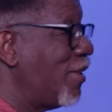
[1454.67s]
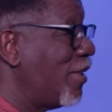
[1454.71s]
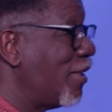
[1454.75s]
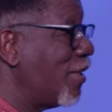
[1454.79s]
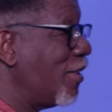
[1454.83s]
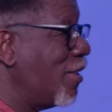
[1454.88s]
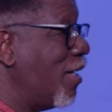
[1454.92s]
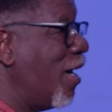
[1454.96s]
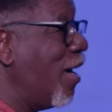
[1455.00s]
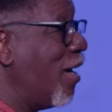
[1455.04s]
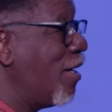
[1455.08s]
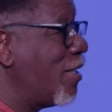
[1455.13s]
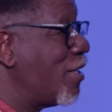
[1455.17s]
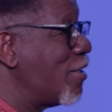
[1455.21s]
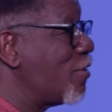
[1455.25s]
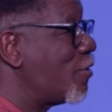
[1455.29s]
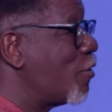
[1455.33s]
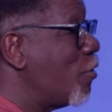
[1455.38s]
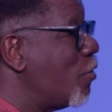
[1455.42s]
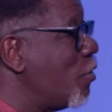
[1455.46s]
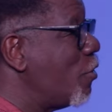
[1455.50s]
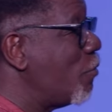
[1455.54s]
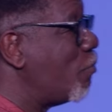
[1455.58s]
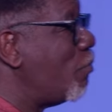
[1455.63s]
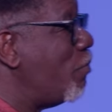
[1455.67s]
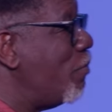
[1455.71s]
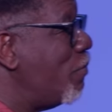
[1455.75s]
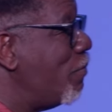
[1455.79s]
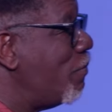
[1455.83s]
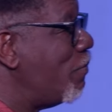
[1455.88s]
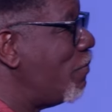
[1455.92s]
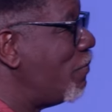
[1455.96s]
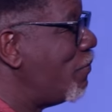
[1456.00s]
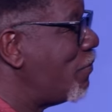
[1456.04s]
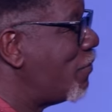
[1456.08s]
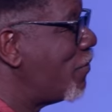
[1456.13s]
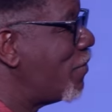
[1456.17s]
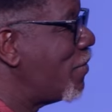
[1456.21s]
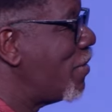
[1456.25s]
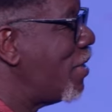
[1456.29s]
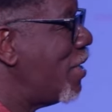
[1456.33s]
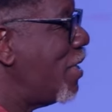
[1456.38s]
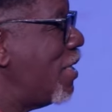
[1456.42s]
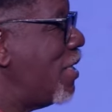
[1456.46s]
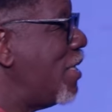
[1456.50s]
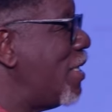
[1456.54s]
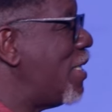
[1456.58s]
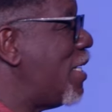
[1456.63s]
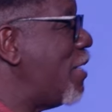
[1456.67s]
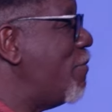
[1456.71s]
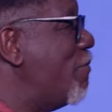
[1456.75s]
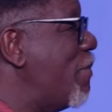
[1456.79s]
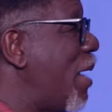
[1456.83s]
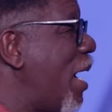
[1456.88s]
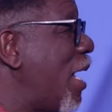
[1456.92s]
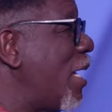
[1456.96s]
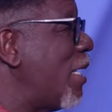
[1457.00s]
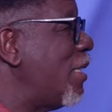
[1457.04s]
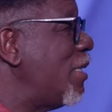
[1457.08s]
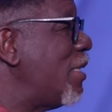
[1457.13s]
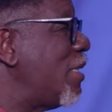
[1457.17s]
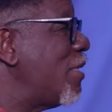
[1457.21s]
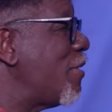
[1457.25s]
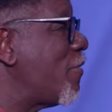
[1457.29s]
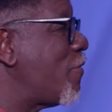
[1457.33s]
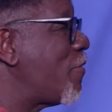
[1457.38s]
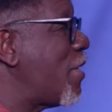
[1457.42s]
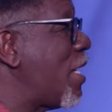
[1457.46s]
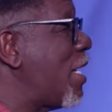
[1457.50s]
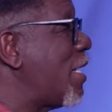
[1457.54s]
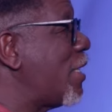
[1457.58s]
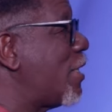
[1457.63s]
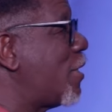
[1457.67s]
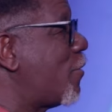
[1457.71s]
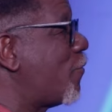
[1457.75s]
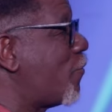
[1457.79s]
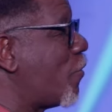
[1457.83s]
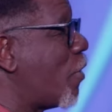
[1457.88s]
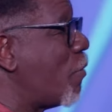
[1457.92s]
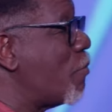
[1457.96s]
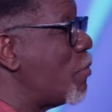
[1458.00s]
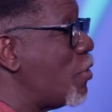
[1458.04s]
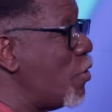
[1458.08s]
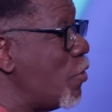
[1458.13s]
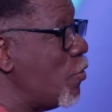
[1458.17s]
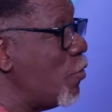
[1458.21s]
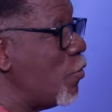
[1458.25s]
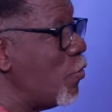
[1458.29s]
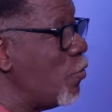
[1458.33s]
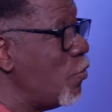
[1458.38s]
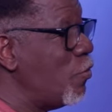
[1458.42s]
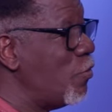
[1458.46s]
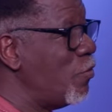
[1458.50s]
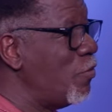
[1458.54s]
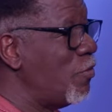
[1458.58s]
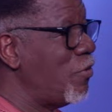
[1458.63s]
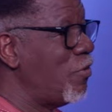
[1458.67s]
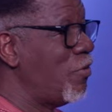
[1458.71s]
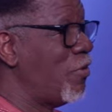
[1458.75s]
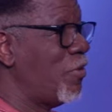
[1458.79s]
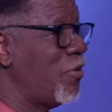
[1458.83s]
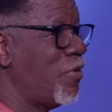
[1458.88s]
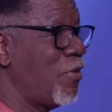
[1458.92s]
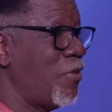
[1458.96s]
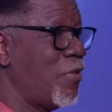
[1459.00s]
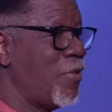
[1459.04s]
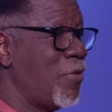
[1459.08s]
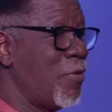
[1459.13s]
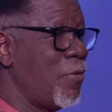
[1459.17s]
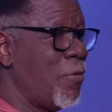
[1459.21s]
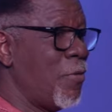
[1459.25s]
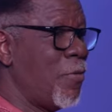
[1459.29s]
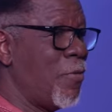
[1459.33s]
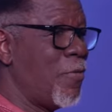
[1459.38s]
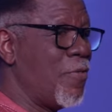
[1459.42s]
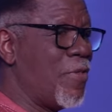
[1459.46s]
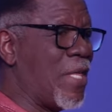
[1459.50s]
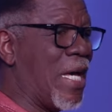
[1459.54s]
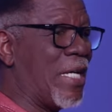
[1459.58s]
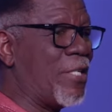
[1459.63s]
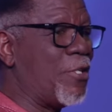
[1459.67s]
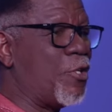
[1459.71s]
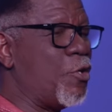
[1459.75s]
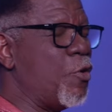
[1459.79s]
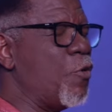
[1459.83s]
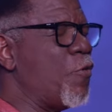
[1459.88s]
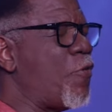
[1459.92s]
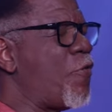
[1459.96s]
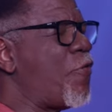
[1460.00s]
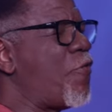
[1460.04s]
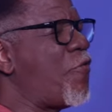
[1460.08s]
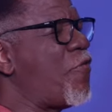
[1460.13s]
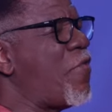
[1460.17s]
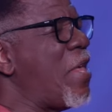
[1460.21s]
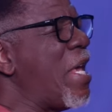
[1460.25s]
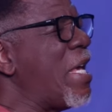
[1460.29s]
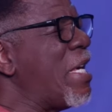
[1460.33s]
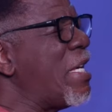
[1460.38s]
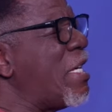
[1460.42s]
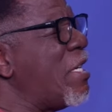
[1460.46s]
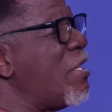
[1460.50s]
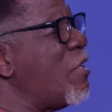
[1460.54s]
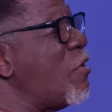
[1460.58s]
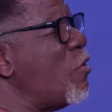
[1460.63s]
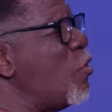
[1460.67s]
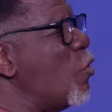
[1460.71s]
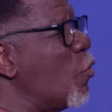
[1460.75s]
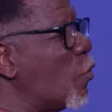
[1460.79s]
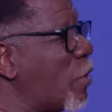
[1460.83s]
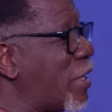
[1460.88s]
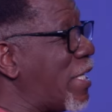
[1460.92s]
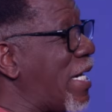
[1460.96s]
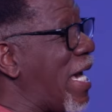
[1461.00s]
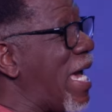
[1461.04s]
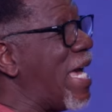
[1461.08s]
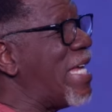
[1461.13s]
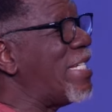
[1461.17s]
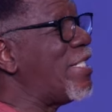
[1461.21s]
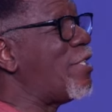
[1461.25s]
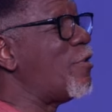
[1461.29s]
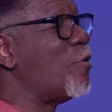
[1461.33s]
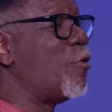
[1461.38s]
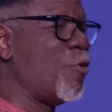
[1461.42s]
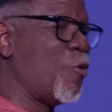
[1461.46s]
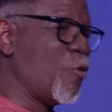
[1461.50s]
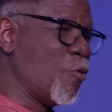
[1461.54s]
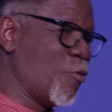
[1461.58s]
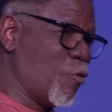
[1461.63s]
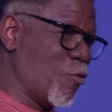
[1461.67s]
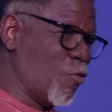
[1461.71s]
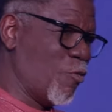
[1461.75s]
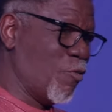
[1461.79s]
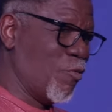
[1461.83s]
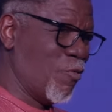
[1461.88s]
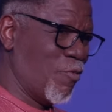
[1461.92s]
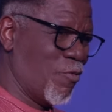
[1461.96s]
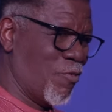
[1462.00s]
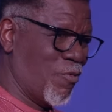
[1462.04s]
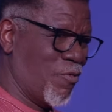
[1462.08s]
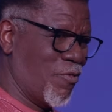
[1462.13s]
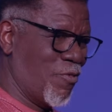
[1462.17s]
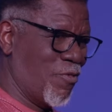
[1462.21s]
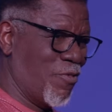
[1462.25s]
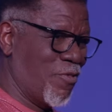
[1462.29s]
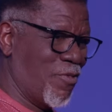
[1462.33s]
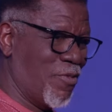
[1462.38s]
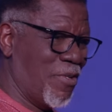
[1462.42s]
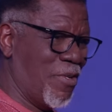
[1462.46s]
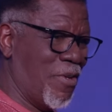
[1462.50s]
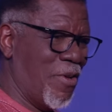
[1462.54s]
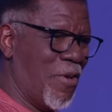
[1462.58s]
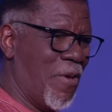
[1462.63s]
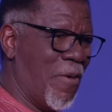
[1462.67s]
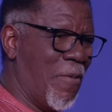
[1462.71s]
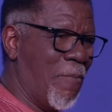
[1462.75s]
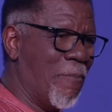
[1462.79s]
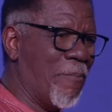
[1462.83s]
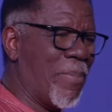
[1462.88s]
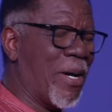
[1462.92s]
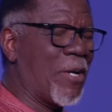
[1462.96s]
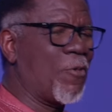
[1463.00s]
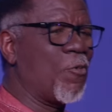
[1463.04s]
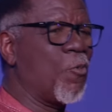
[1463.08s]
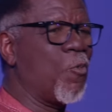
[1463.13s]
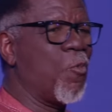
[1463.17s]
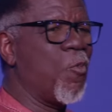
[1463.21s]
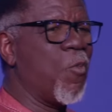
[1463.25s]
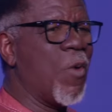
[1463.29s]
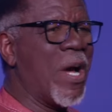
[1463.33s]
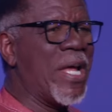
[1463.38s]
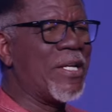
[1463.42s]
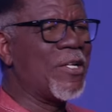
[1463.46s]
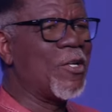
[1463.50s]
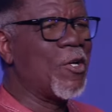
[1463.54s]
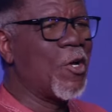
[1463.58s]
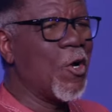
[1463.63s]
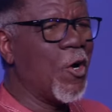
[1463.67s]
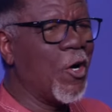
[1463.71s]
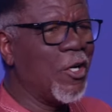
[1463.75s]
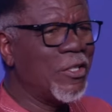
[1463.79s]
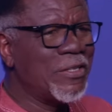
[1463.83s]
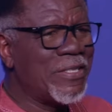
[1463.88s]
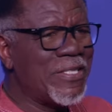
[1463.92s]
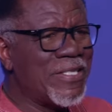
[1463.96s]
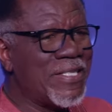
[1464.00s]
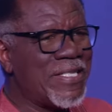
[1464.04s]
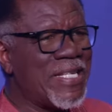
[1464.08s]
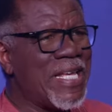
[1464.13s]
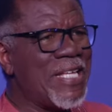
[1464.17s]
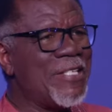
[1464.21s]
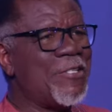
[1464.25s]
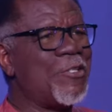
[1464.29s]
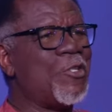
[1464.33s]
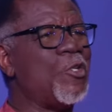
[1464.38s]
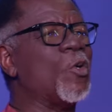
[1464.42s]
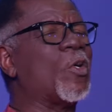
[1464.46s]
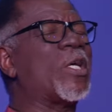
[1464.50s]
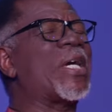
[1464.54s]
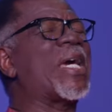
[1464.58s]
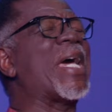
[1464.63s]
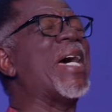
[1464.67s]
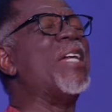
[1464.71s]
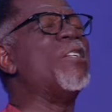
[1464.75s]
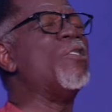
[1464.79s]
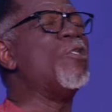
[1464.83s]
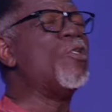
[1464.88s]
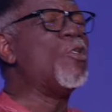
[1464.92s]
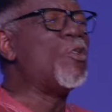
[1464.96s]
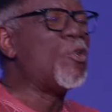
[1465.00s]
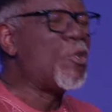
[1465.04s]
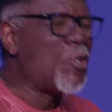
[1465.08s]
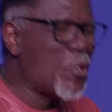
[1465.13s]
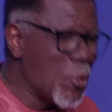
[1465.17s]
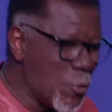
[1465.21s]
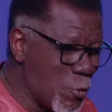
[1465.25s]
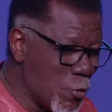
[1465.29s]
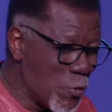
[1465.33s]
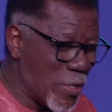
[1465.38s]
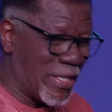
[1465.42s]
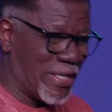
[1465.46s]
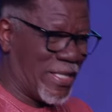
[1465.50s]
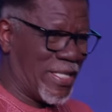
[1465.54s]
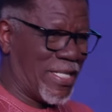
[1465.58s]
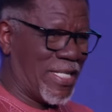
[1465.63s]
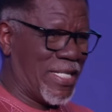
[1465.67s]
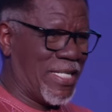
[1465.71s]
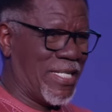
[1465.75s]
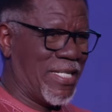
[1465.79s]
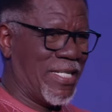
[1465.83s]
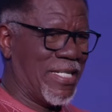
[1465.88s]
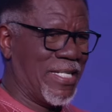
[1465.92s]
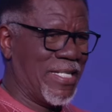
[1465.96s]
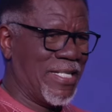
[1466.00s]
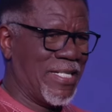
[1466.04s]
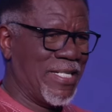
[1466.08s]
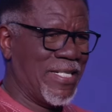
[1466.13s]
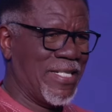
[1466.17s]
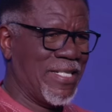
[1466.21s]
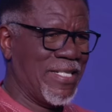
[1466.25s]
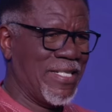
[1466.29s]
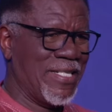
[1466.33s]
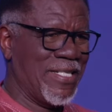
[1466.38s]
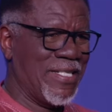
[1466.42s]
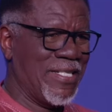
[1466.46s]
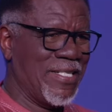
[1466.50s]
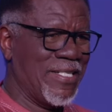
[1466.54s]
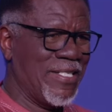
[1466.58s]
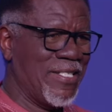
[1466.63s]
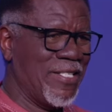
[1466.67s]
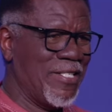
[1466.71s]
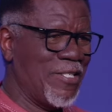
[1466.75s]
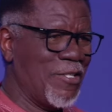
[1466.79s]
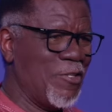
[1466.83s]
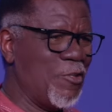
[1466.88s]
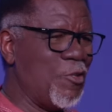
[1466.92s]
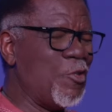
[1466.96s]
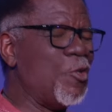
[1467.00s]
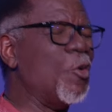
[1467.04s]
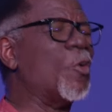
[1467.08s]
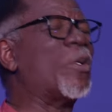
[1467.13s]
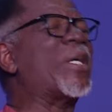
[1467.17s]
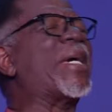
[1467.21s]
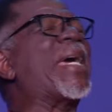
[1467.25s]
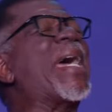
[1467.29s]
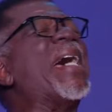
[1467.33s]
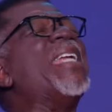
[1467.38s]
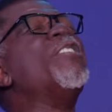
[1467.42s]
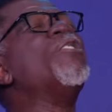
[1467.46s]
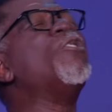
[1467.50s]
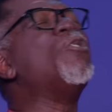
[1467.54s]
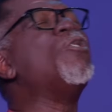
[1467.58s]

God is going to demand things from you that you think you can't do. But when God says you can do it, you can